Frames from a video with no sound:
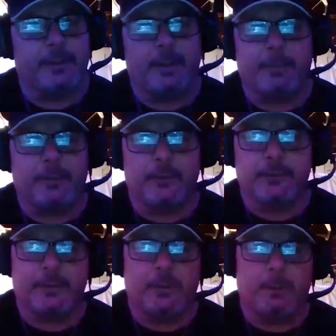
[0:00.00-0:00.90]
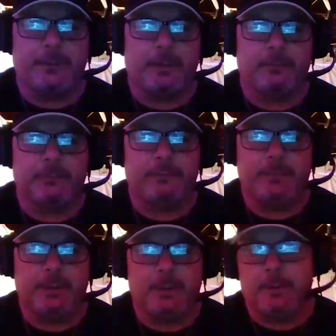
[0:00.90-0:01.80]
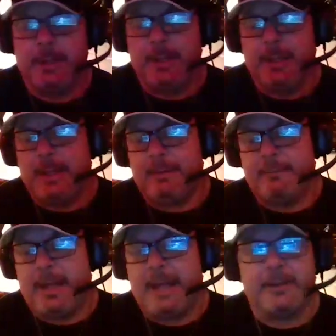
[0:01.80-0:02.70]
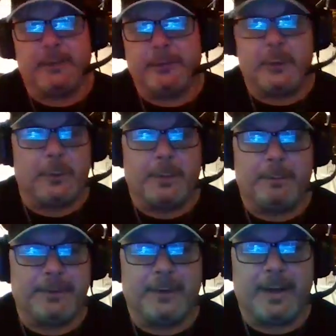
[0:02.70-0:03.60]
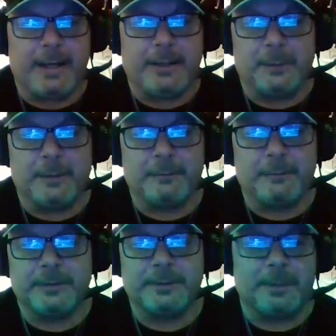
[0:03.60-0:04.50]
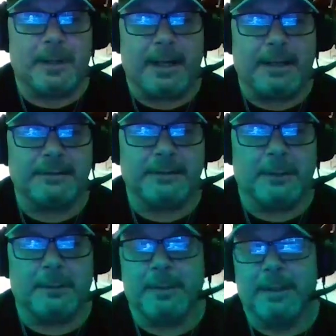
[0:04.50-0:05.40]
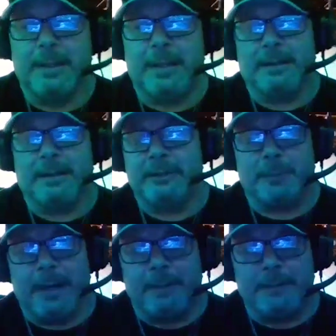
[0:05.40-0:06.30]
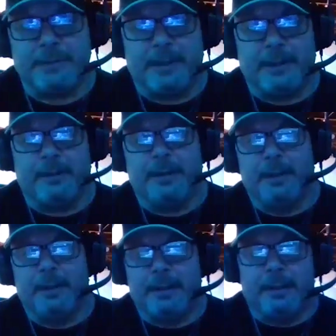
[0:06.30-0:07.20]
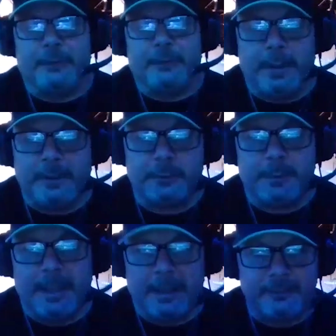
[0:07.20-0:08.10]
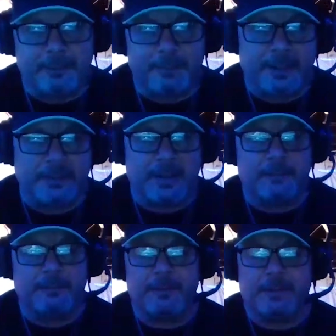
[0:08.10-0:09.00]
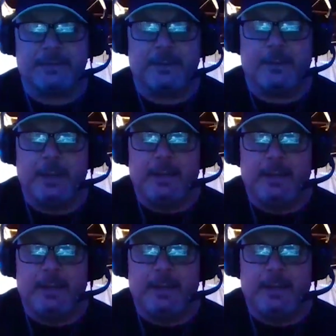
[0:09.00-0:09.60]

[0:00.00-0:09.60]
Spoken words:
a couple years ago, but they, I could have told them, hey, you're in for a surprise. At least when I was there twice, we got some things off of it. So